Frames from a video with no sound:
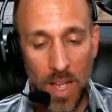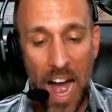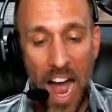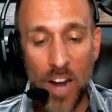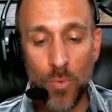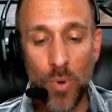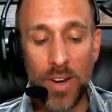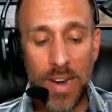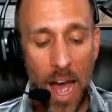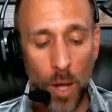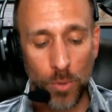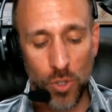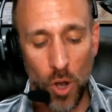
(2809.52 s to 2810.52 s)
I
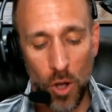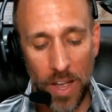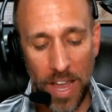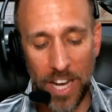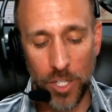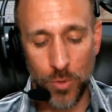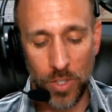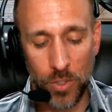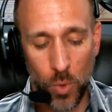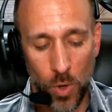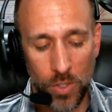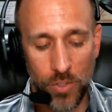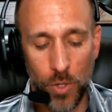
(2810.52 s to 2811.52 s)
renounce all hatred
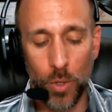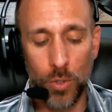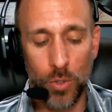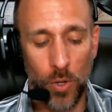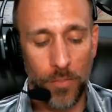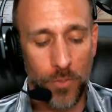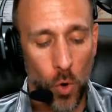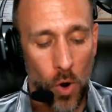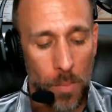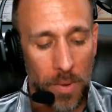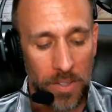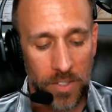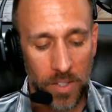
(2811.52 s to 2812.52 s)
towards those who have
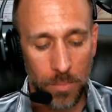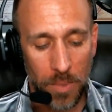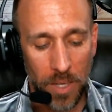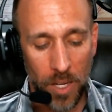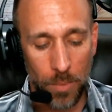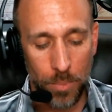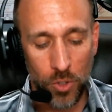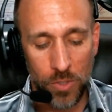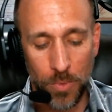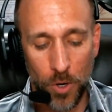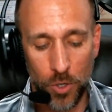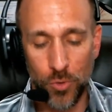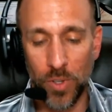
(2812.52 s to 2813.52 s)
tormented me, abused
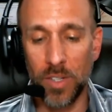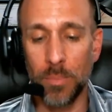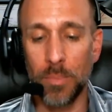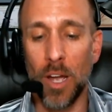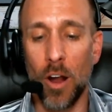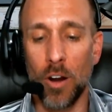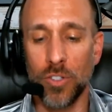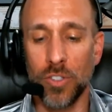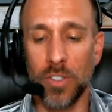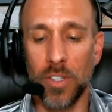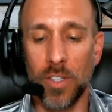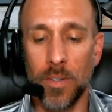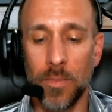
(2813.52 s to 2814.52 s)
me, or treated me
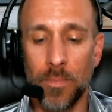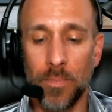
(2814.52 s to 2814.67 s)
harshly.